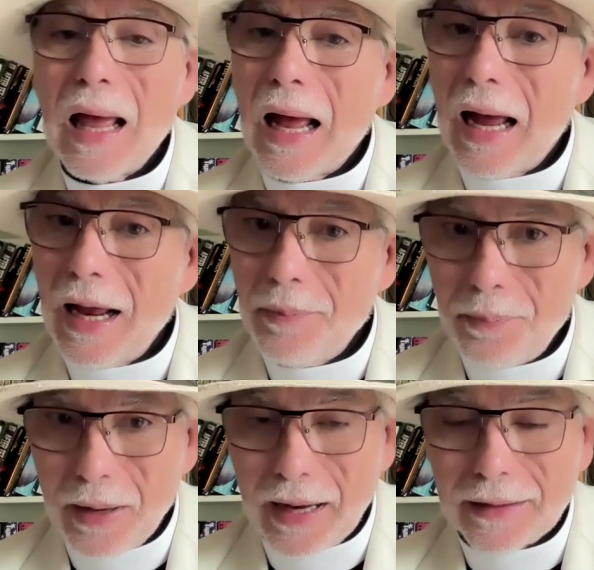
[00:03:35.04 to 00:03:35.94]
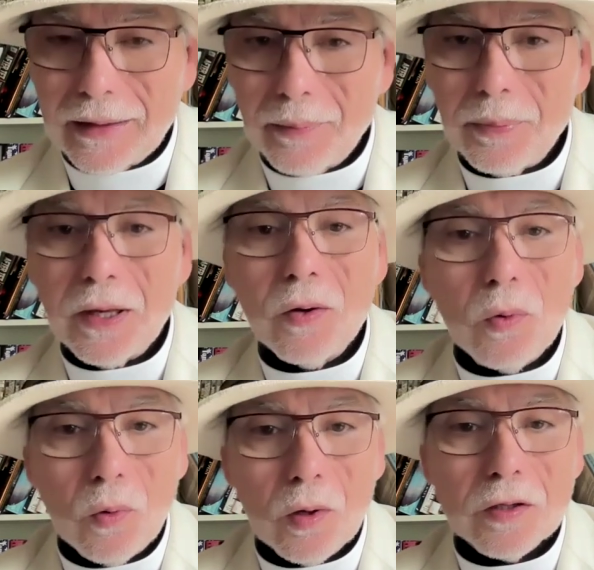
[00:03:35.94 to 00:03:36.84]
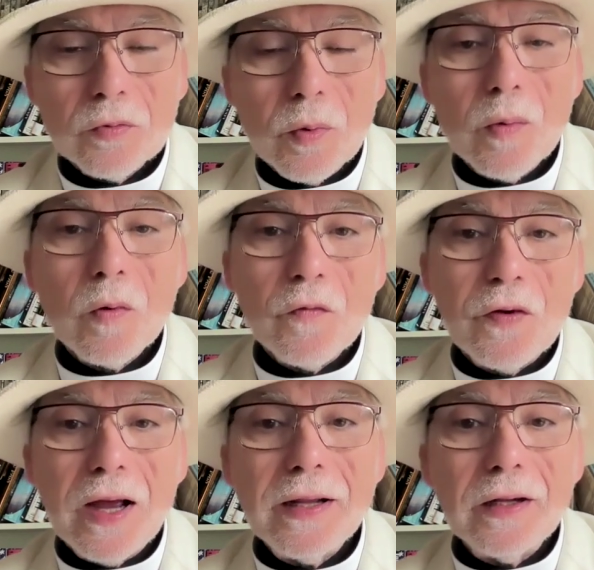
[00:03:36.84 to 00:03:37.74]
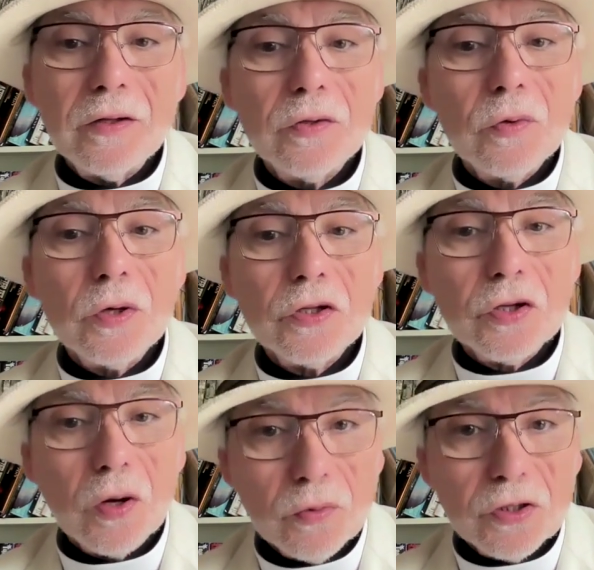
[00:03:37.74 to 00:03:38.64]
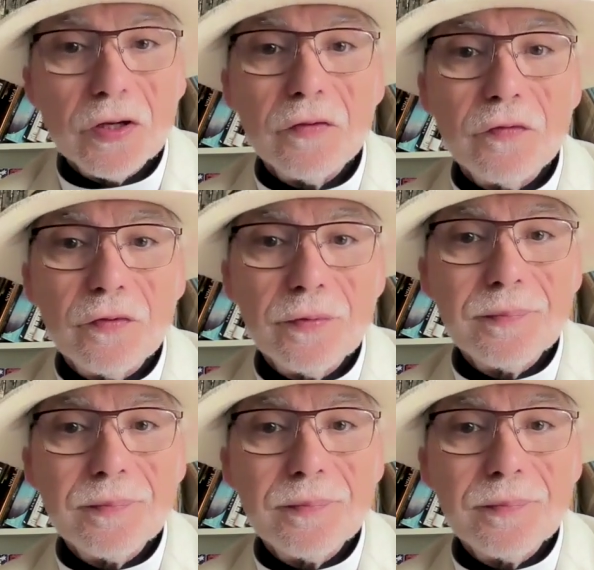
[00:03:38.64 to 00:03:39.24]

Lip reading: I bet that because we were violent toward Joseph,